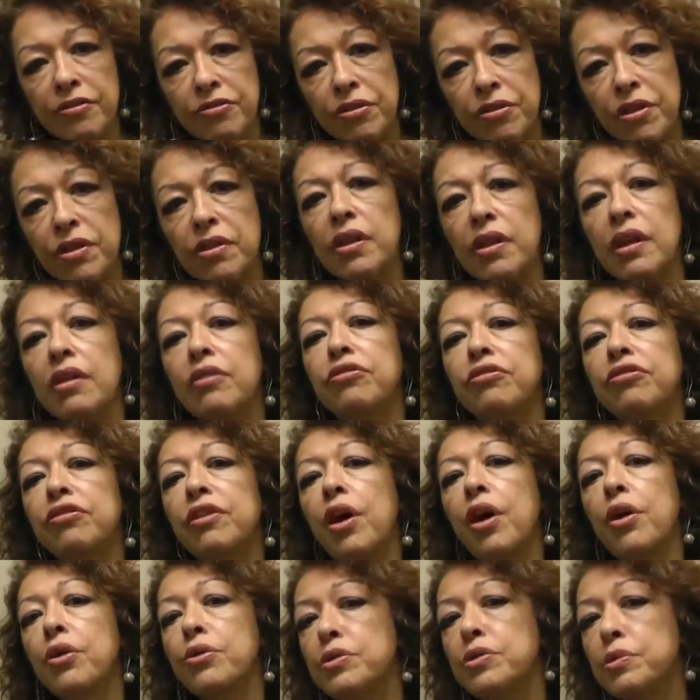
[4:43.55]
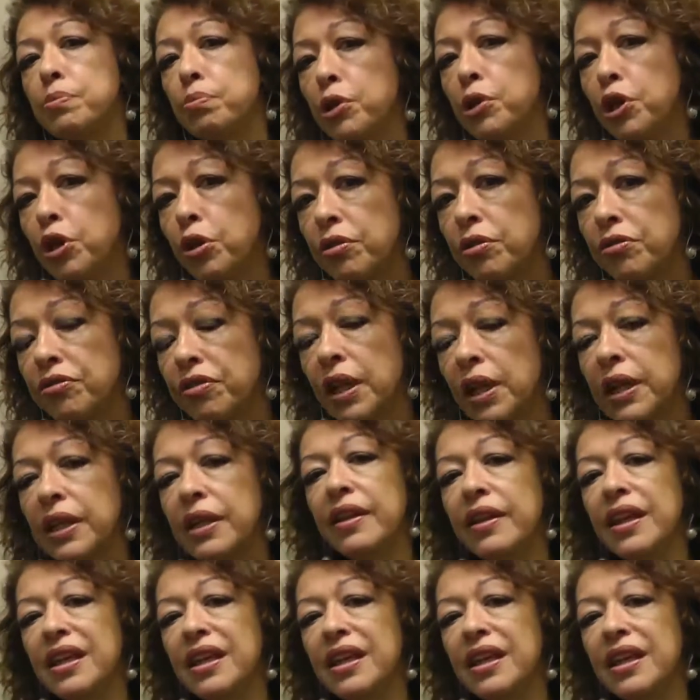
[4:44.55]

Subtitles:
everything flows beautifully.